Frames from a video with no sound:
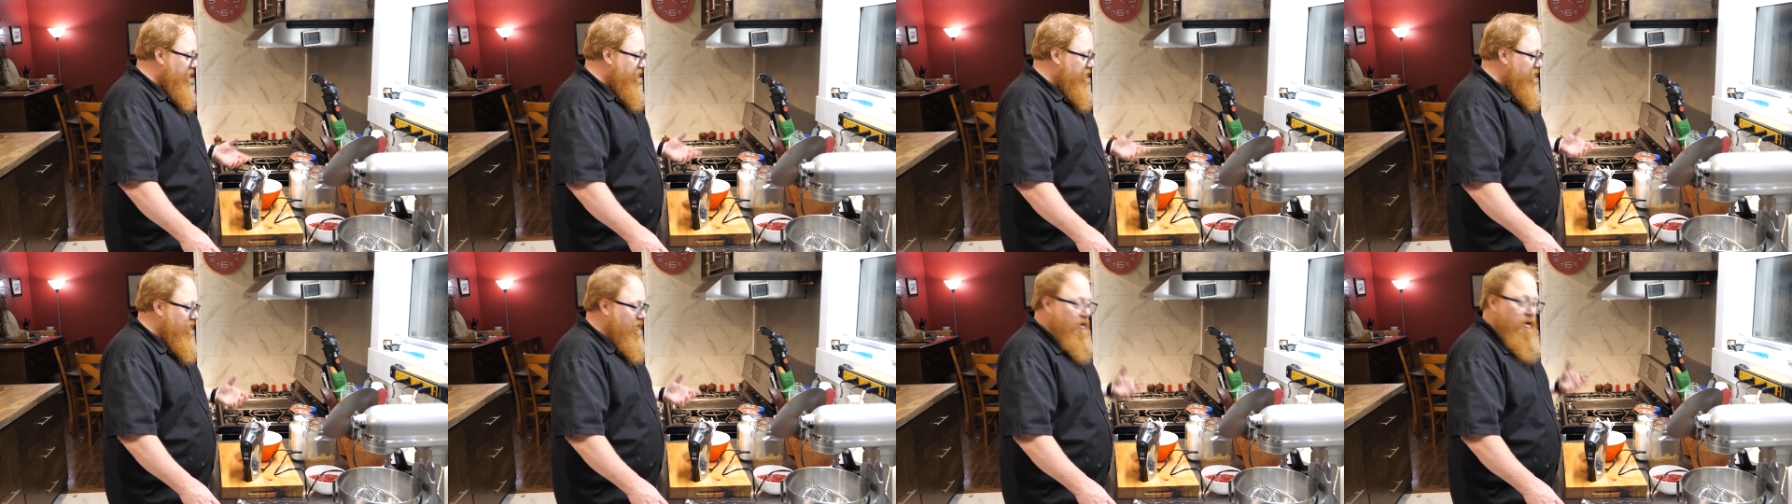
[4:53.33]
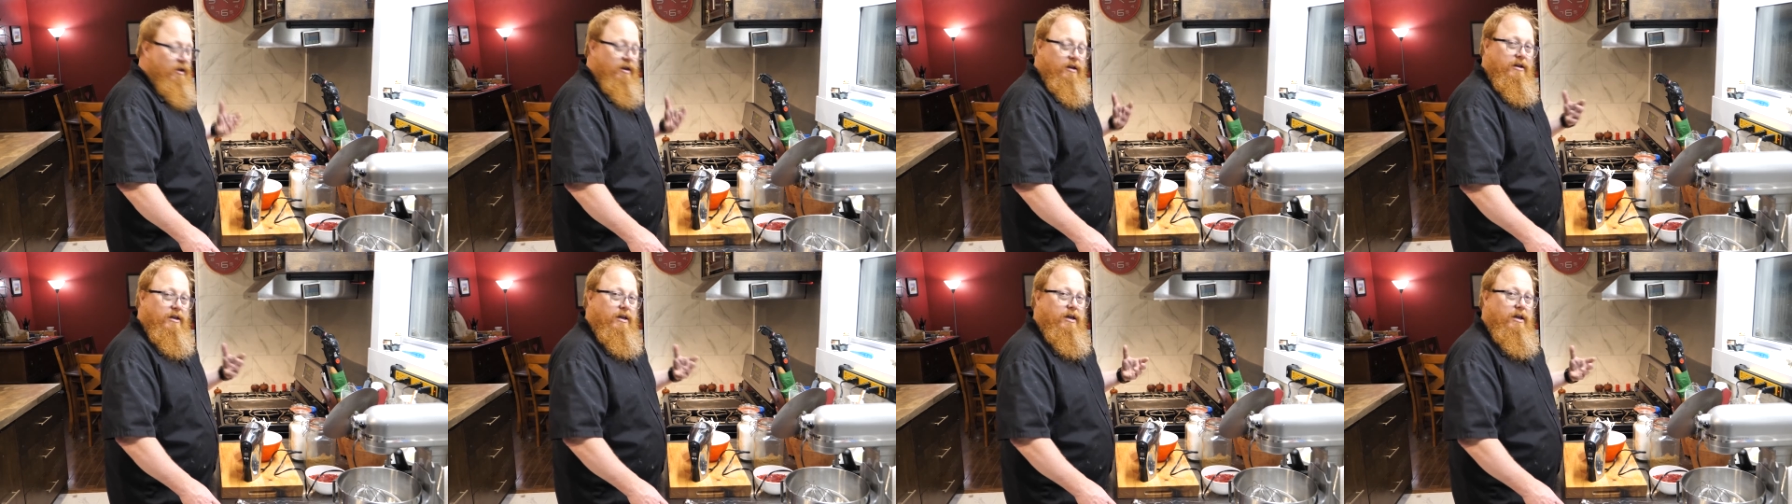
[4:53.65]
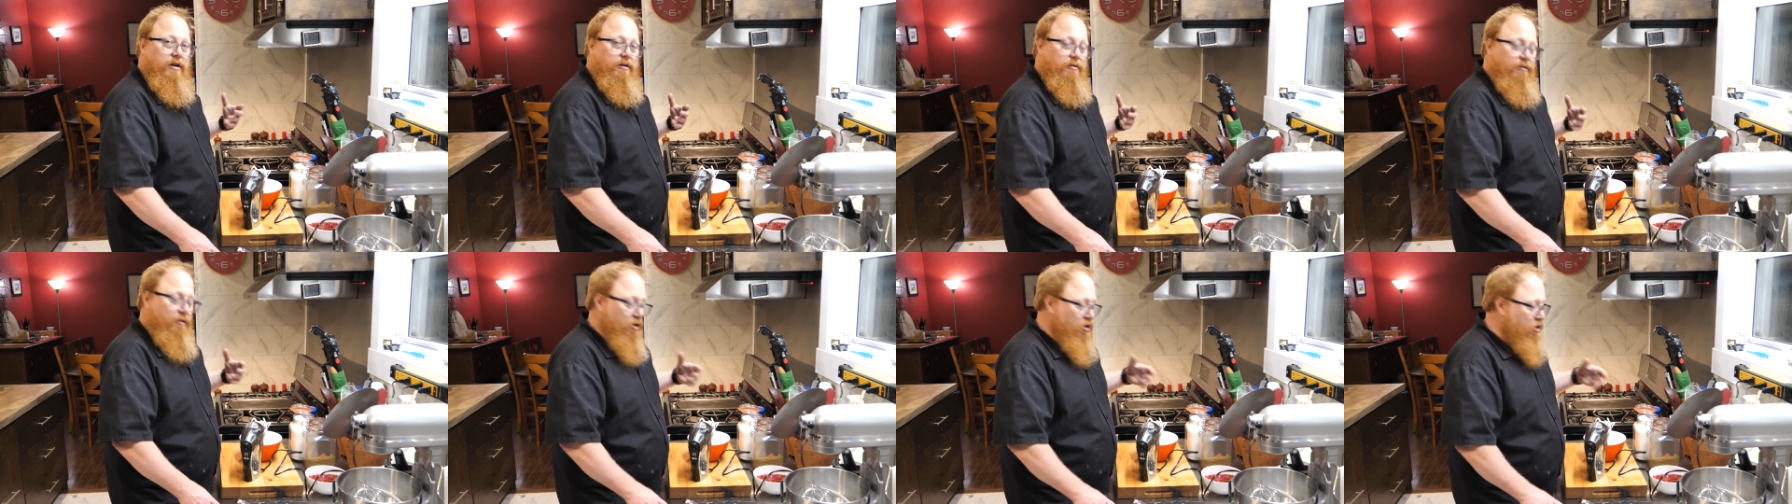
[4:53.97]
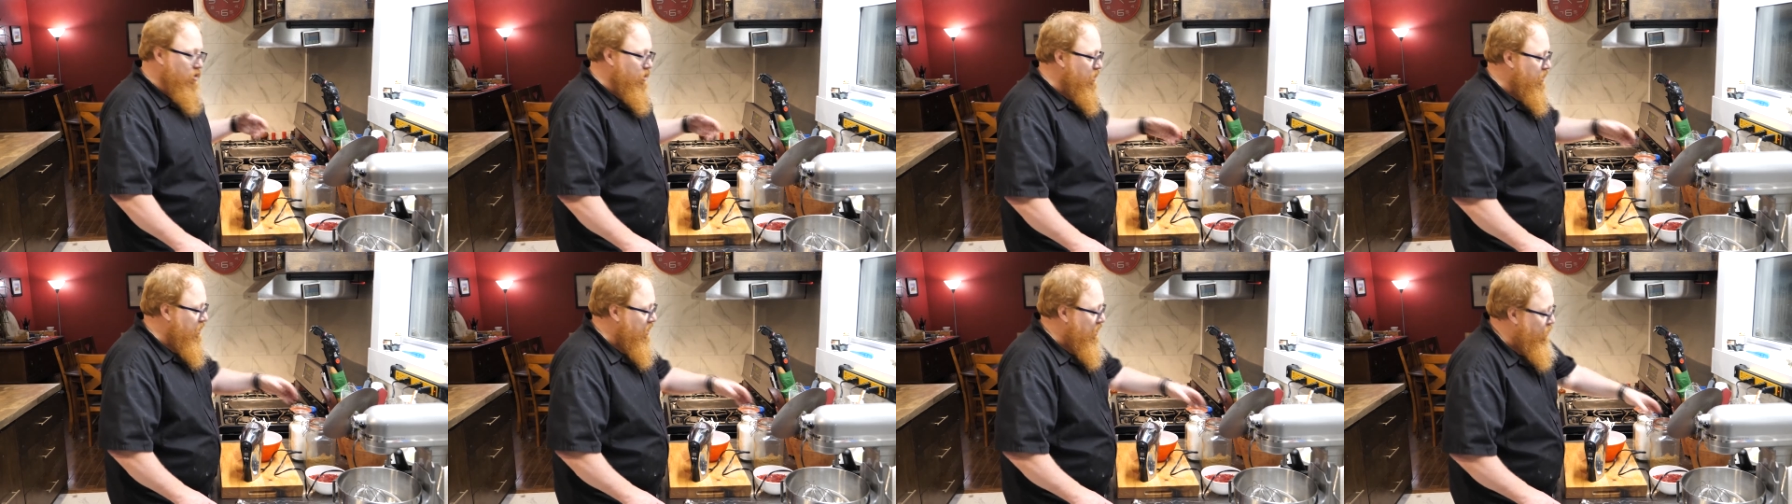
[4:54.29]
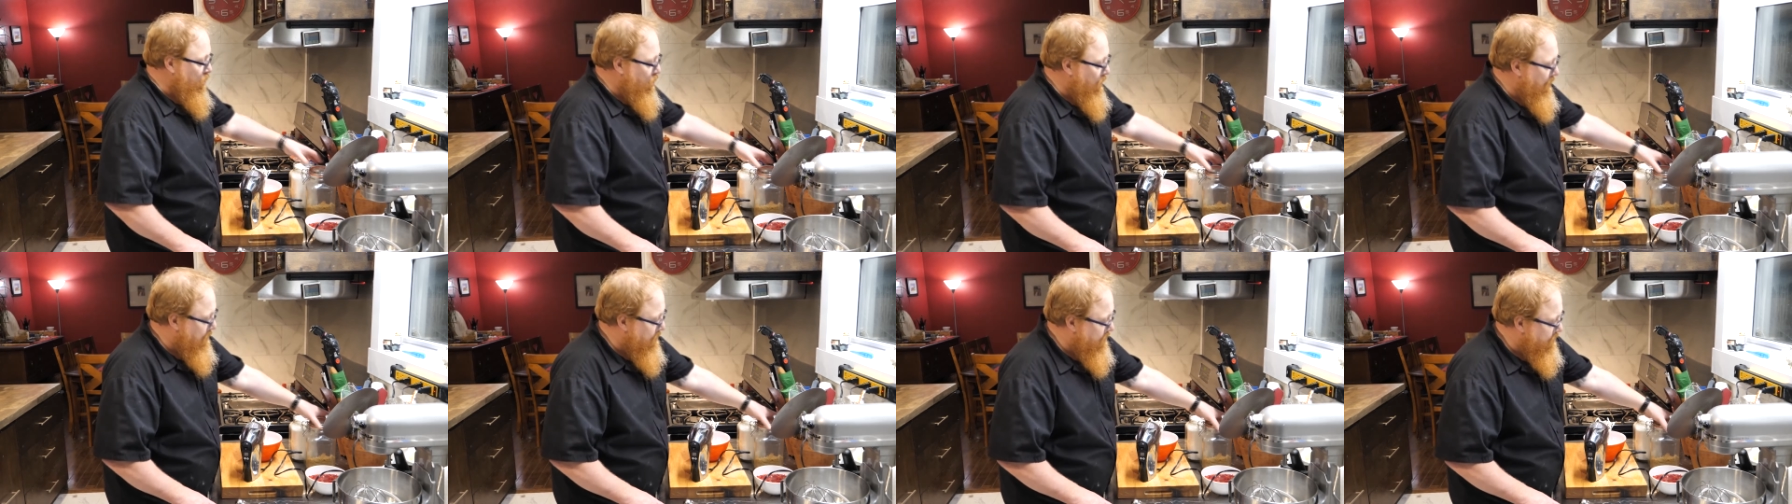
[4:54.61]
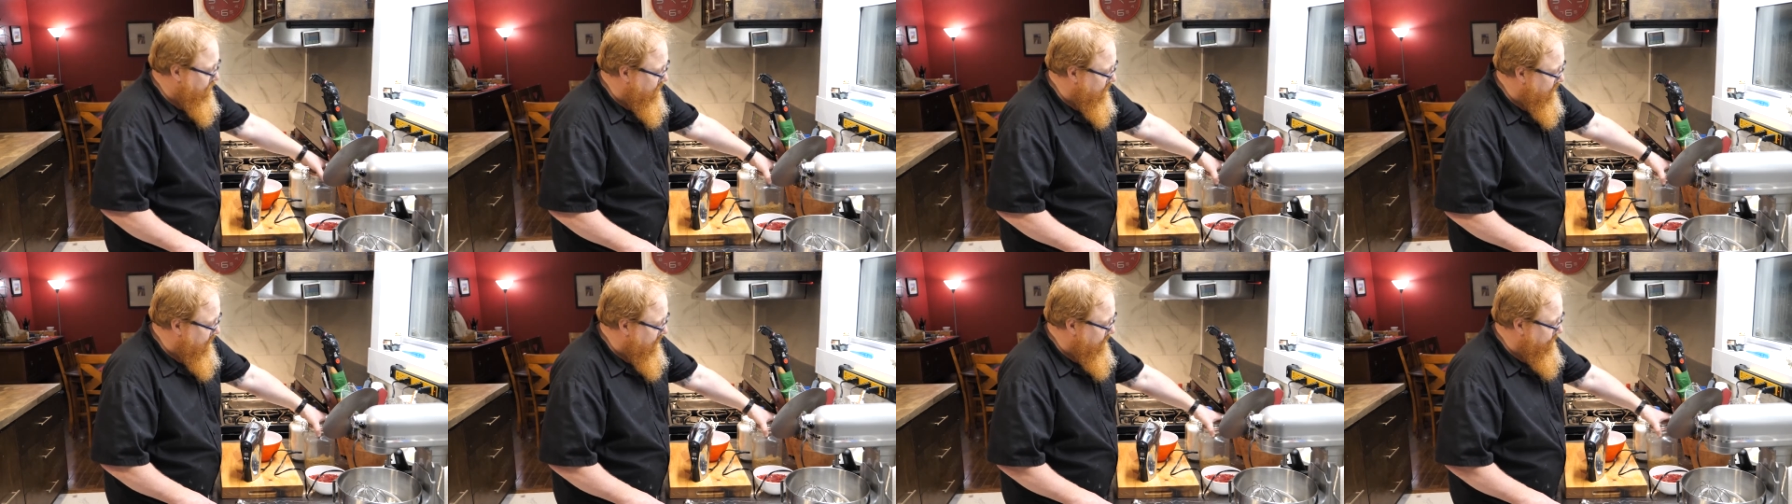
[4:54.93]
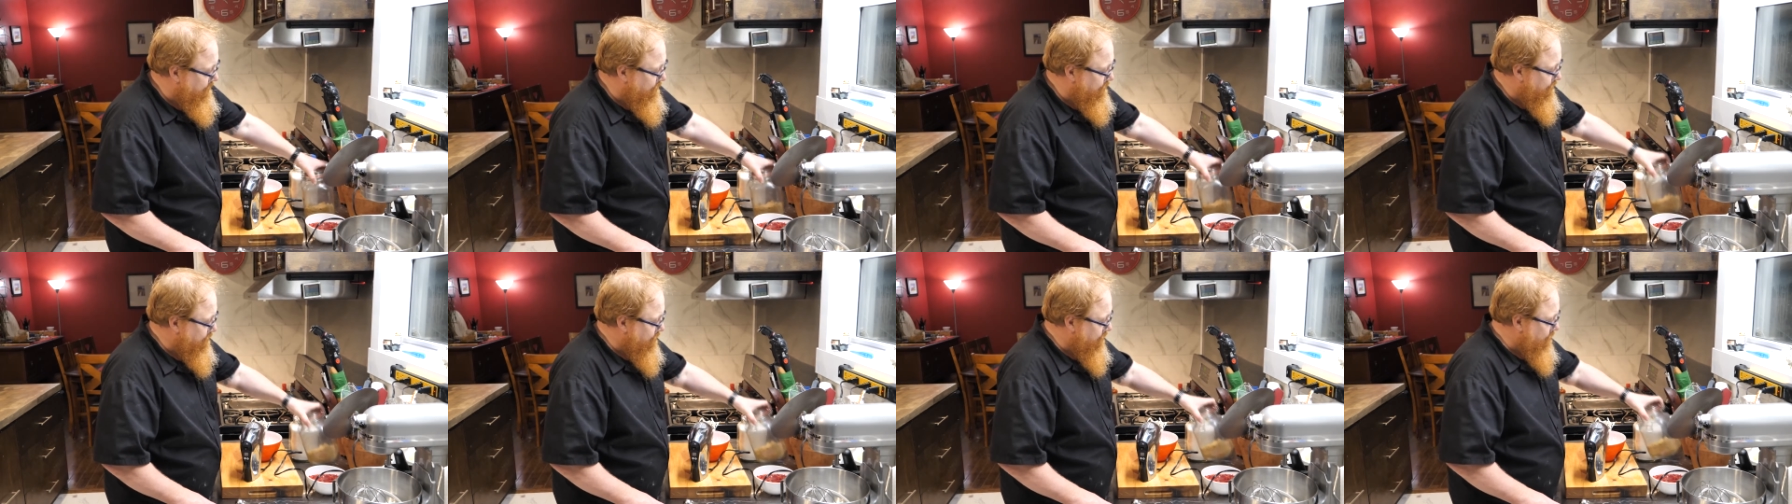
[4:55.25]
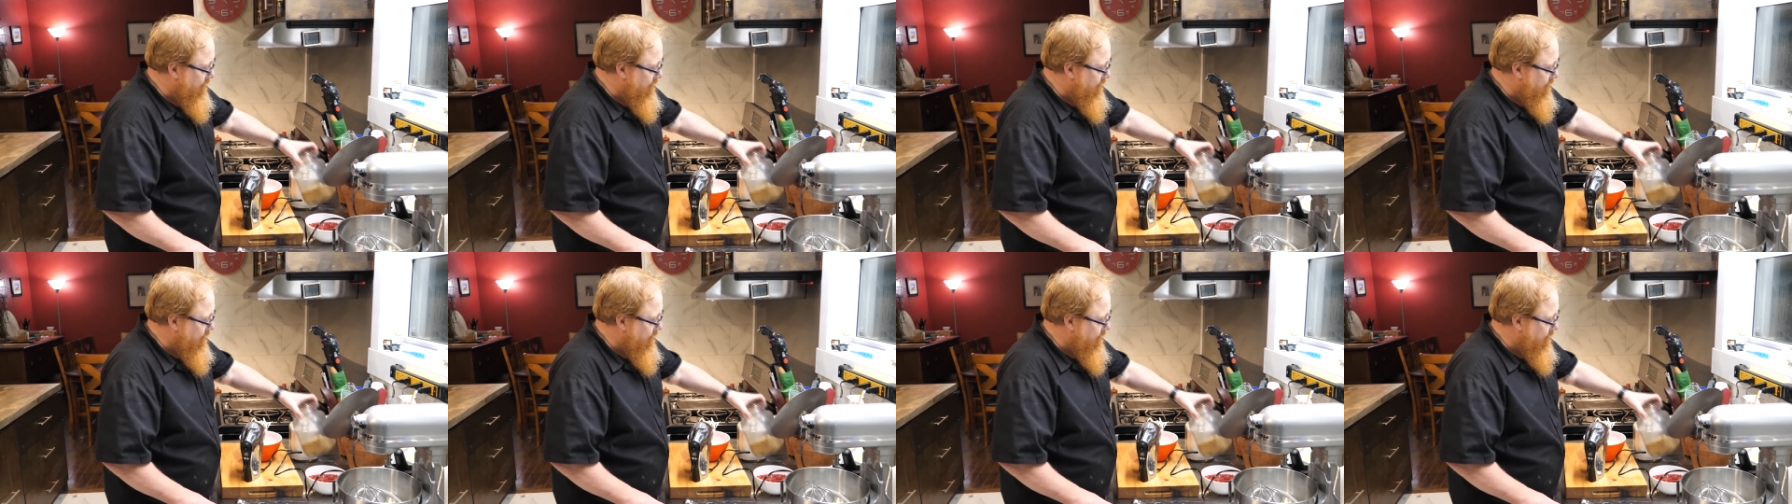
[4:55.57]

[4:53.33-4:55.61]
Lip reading: to get a good whipped cream.